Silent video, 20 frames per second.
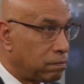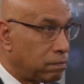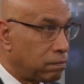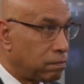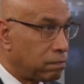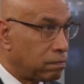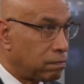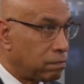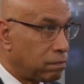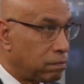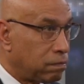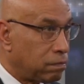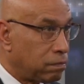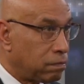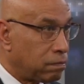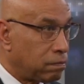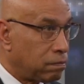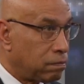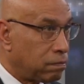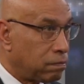
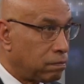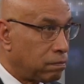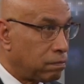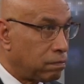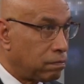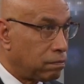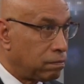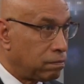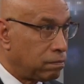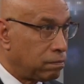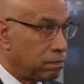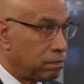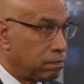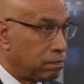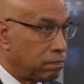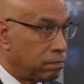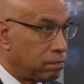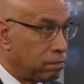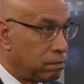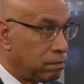
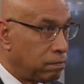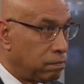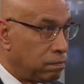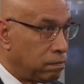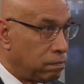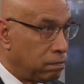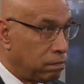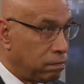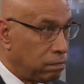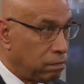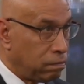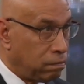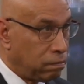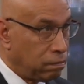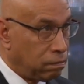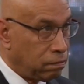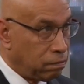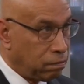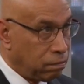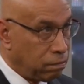
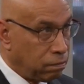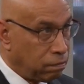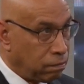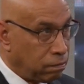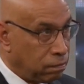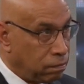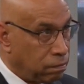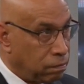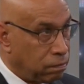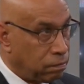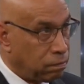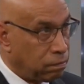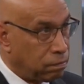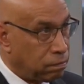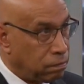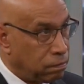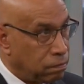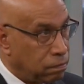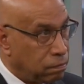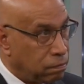
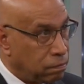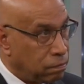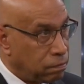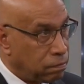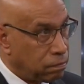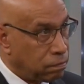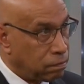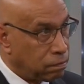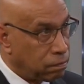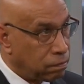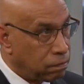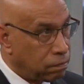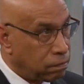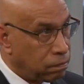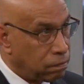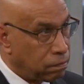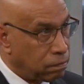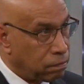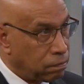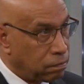
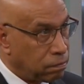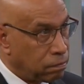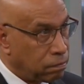(silent)